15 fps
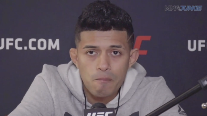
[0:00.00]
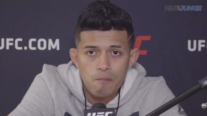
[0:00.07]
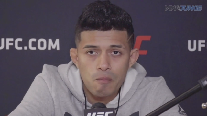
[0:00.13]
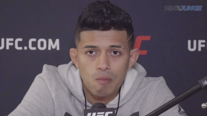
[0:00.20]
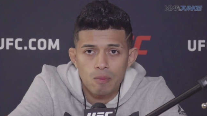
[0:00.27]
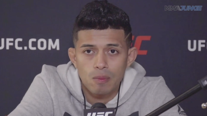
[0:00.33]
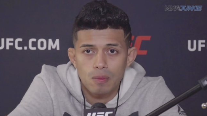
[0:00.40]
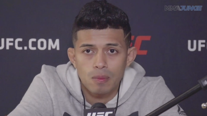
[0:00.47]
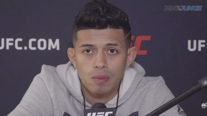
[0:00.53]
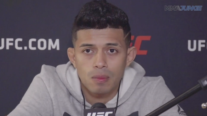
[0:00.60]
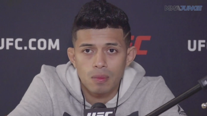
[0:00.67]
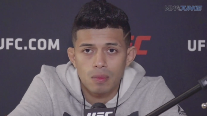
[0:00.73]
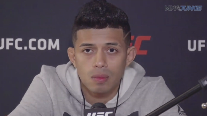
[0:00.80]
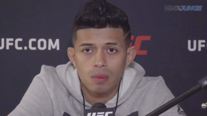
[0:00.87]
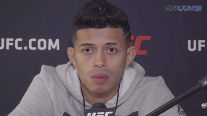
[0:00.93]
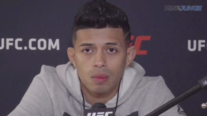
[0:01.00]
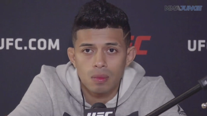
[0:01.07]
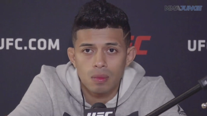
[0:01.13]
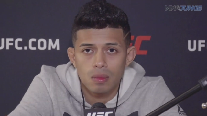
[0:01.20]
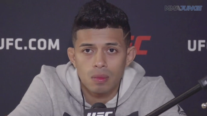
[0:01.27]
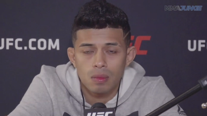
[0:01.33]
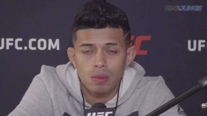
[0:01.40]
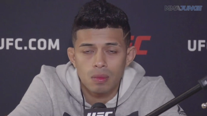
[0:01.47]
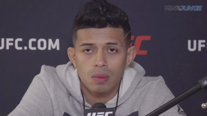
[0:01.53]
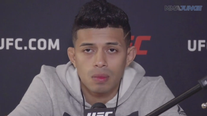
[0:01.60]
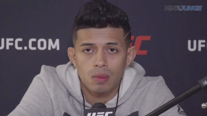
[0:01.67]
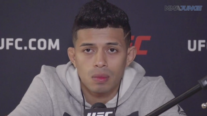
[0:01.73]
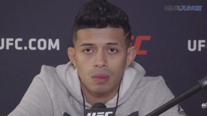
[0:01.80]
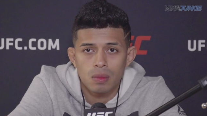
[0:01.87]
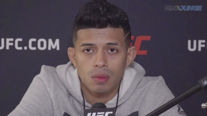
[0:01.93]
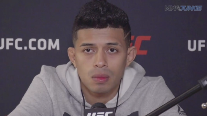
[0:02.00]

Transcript: (no one is talking)